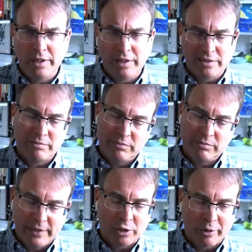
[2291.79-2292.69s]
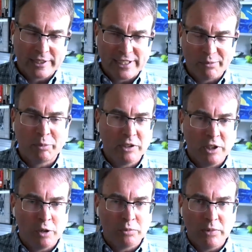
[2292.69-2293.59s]
um, not a great example,
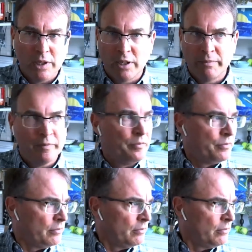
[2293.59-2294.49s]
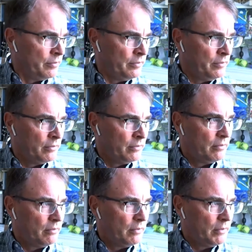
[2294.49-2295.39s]
but you know, um,
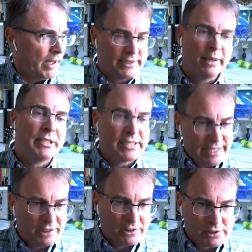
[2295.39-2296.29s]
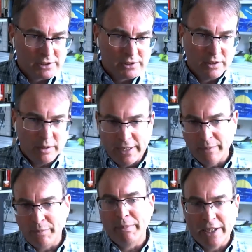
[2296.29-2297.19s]
exhibit sales it
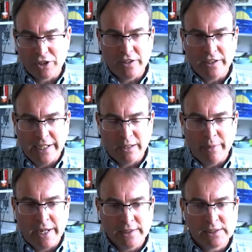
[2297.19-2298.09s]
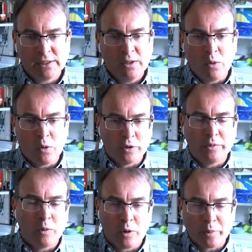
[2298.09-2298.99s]
may not be managed in the AMS
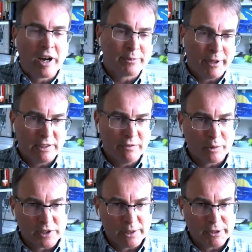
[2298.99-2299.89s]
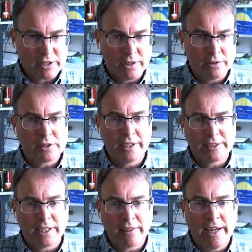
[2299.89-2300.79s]
or or prospecting for exhibit sales,
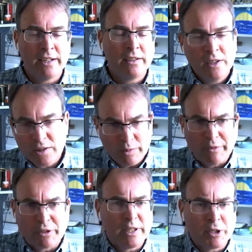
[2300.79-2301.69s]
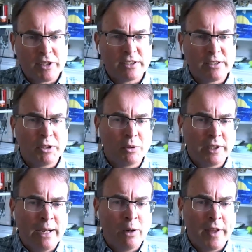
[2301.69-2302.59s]
things like that. So we have a separate system
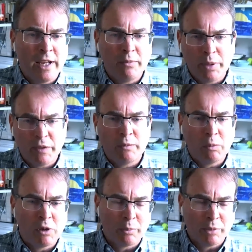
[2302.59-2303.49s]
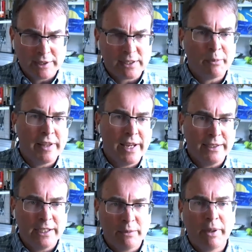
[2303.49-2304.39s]
to allow that, but then we want to bring some of
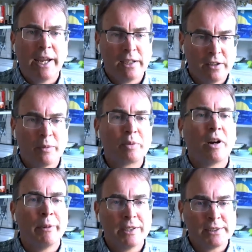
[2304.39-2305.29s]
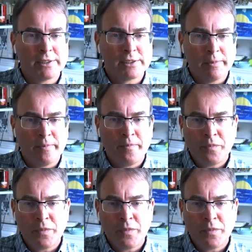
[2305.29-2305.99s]
that data back into the primary system.